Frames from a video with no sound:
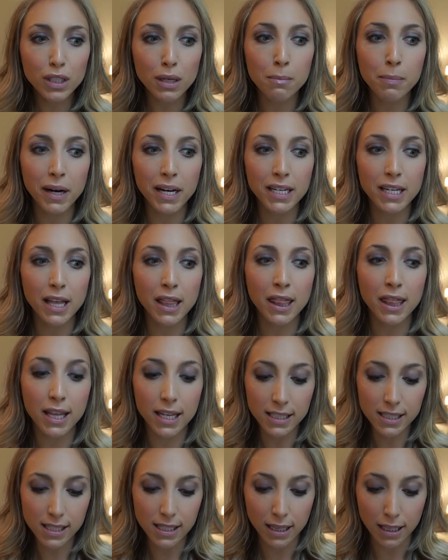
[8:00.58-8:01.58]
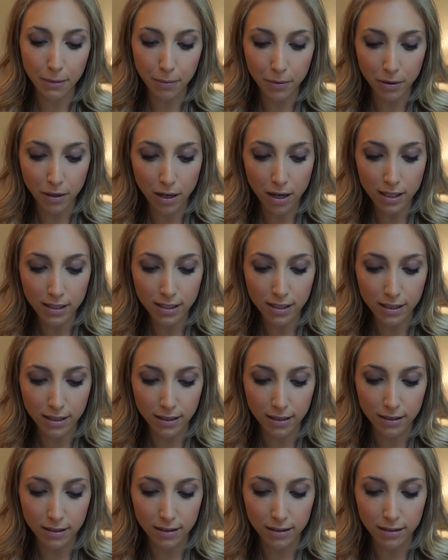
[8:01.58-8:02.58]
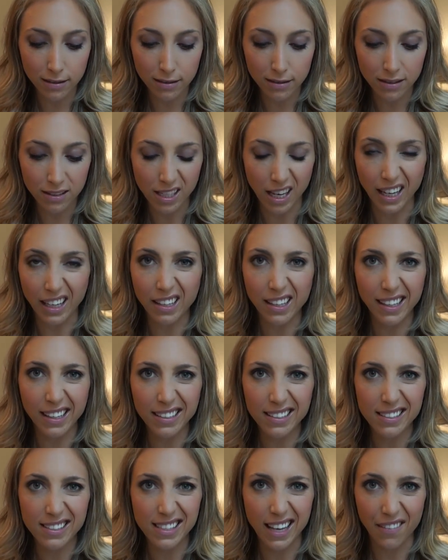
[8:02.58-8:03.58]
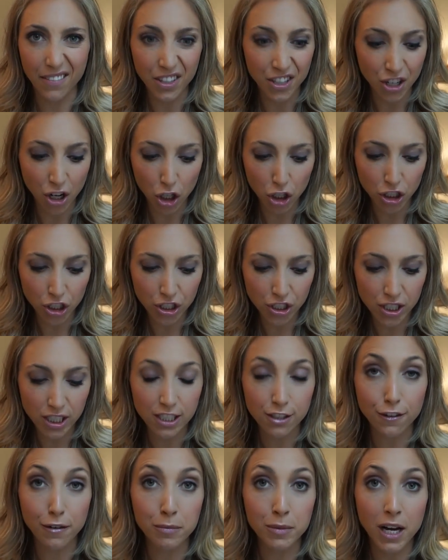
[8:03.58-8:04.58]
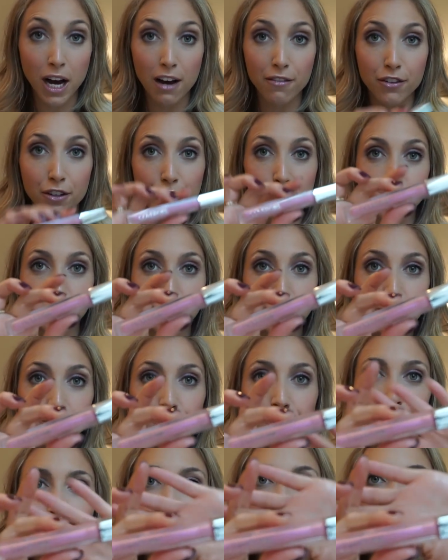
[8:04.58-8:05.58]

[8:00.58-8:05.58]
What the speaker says: but this lip gloss is like $7. It's from CoverGirl.